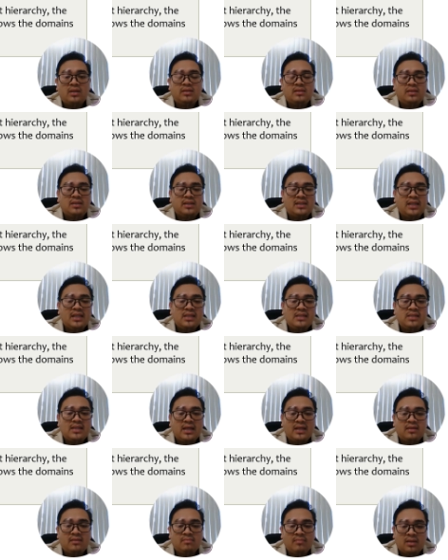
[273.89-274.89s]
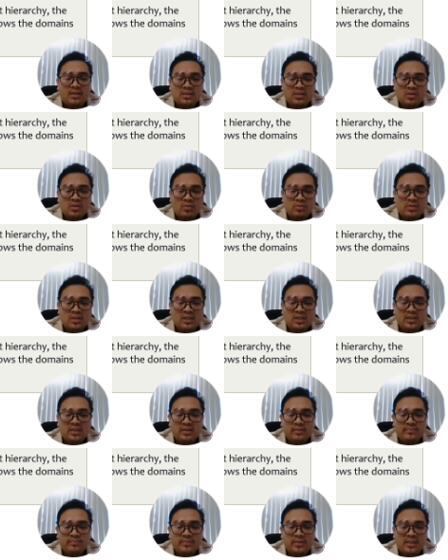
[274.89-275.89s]
The things that must
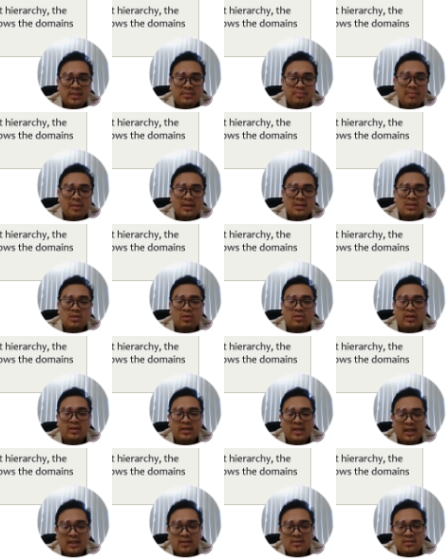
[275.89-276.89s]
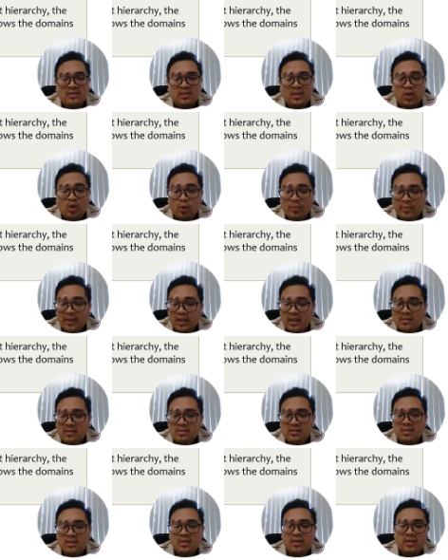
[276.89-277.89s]
consider is must organize the domains